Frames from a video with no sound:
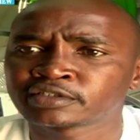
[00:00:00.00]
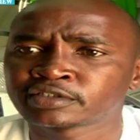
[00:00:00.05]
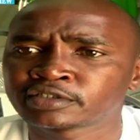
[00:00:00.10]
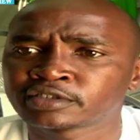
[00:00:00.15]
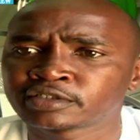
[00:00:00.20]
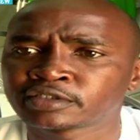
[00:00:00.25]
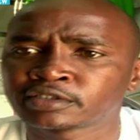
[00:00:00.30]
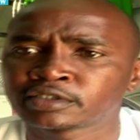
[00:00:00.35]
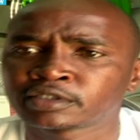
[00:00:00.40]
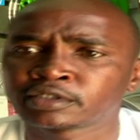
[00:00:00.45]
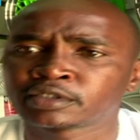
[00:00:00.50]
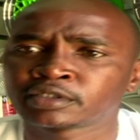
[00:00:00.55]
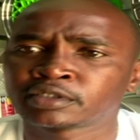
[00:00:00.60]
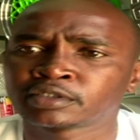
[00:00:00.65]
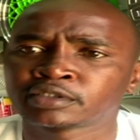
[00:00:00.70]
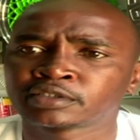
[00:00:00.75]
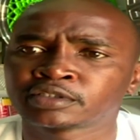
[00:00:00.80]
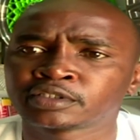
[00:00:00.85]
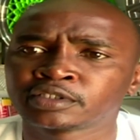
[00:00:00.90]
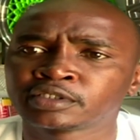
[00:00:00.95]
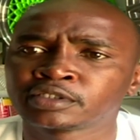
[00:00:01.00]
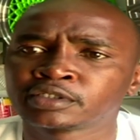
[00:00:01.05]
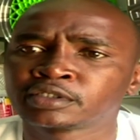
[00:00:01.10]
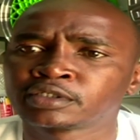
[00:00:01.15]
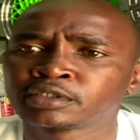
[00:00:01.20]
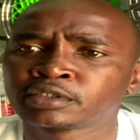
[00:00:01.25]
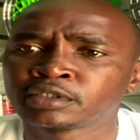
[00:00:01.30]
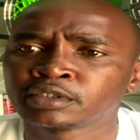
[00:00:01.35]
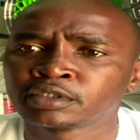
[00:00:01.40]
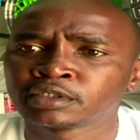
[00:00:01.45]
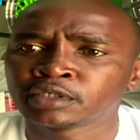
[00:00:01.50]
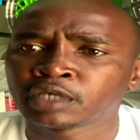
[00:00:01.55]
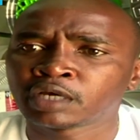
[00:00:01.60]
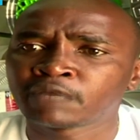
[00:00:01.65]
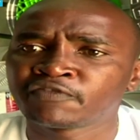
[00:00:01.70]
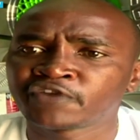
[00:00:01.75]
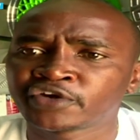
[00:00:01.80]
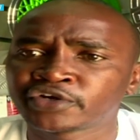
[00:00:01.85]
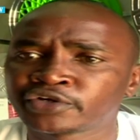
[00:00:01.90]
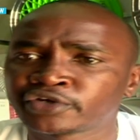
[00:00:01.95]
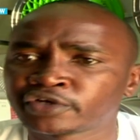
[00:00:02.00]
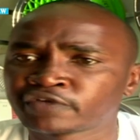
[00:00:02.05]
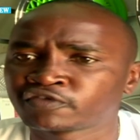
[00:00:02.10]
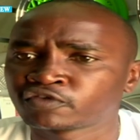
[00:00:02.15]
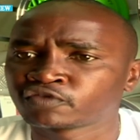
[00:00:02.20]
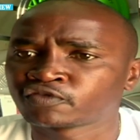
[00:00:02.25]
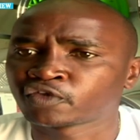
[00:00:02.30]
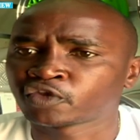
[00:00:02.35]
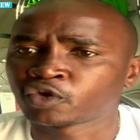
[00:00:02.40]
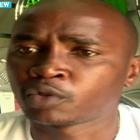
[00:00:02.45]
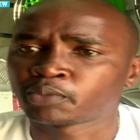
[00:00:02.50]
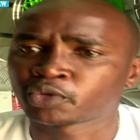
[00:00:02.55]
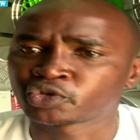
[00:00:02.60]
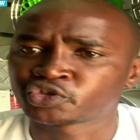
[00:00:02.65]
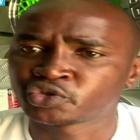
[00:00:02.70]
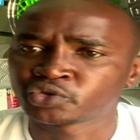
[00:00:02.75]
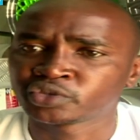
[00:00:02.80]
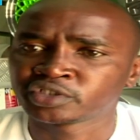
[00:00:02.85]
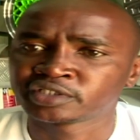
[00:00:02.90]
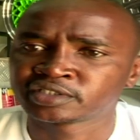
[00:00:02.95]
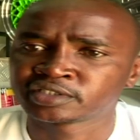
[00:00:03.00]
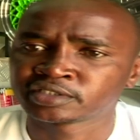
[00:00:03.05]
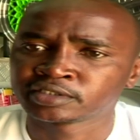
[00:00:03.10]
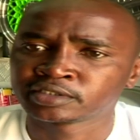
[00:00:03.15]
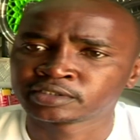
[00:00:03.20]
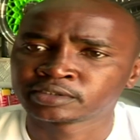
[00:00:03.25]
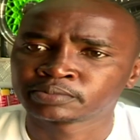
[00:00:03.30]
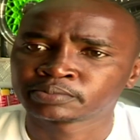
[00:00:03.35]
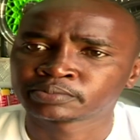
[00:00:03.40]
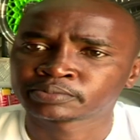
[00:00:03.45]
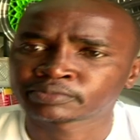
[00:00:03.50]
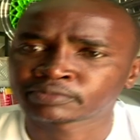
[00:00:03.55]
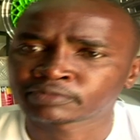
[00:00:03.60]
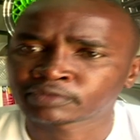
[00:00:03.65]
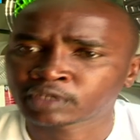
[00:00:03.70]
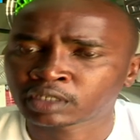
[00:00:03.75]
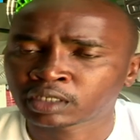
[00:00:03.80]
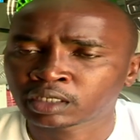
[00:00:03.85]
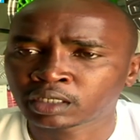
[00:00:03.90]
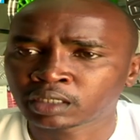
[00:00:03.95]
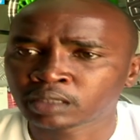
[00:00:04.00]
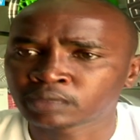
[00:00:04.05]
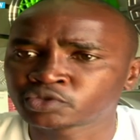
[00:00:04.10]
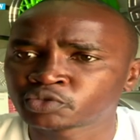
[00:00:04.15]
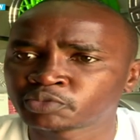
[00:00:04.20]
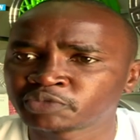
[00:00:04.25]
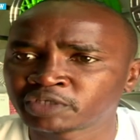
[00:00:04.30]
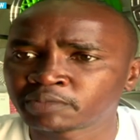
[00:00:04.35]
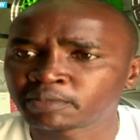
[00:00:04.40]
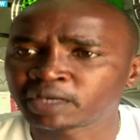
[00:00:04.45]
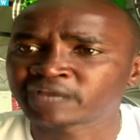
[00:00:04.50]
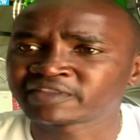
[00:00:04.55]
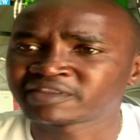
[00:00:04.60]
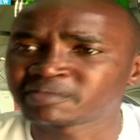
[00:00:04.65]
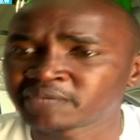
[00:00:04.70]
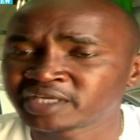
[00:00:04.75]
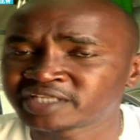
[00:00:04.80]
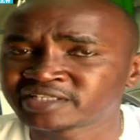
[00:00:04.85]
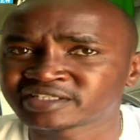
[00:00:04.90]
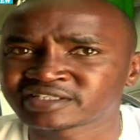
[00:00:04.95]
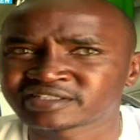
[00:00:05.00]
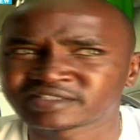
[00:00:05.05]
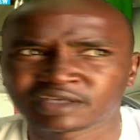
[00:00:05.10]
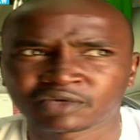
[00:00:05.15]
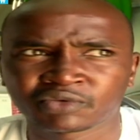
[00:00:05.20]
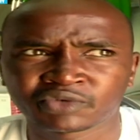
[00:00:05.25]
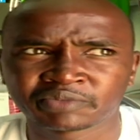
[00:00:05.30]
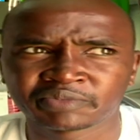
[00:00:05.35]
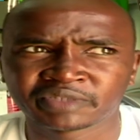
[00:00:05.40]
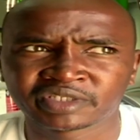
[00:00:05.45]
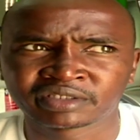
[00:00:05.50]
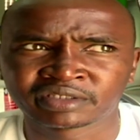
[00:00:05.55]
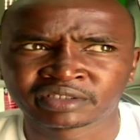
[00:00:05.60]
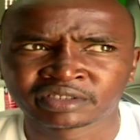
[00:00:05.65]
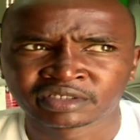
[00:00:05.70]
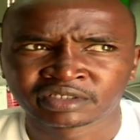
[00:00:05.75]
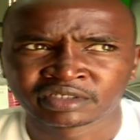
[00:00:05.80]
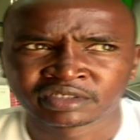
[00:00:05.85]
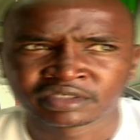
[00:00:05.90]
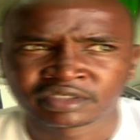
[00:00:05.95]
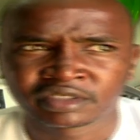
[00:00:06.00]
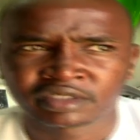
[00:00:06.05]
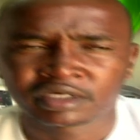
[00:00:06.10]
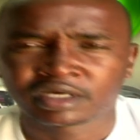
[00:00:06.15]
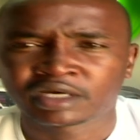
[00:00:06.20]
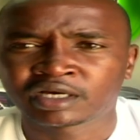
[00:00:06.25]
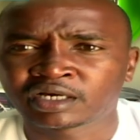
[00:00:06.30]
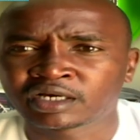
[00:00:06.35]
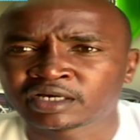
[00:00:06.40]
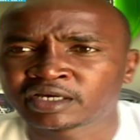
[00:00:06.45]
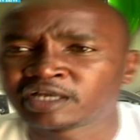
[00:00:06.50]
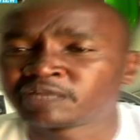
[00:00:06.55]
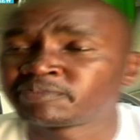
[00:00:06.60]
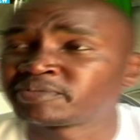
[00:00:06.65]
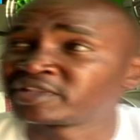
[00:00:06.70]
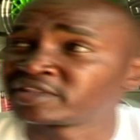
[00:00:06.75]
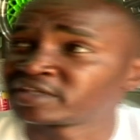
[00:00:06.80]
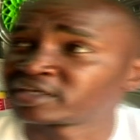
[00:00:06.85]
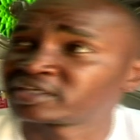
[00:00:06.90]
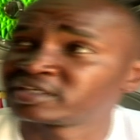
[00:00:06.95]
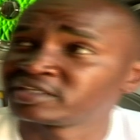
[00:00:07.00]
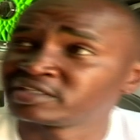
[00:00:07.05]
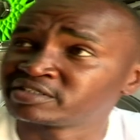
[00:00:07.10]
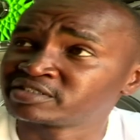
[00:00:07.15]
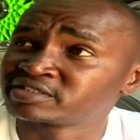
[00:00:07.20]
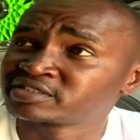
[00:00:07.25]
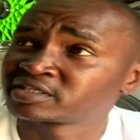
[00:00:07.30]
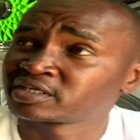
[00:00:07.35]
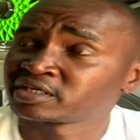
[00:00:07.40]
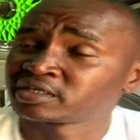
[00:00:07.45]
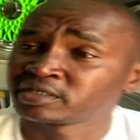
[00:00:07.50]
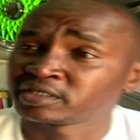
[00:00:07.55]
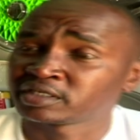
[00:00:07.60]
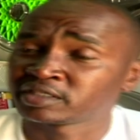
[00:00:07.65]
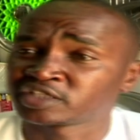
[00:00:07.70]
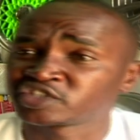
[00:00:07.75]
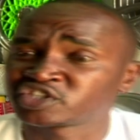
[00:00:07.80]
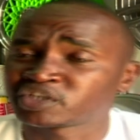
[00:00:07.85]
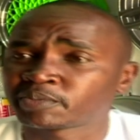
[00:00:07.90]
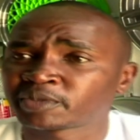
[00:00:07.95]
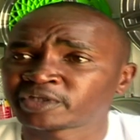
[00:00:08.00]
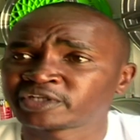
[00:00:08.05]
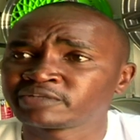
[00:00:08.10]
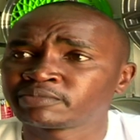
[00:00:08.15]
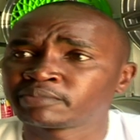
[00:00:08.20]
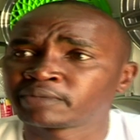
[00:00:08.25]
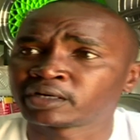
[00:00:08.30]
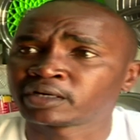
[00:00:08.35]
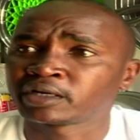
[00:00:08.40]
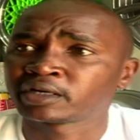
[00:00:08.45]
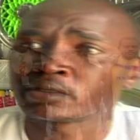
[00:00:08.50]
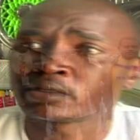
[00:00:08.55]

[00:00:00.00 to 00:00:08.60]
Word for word: Uh, I think I'm very grateful for the opportunity uh, to be among the mentors that will be uh, helping the kids in the Chapadimba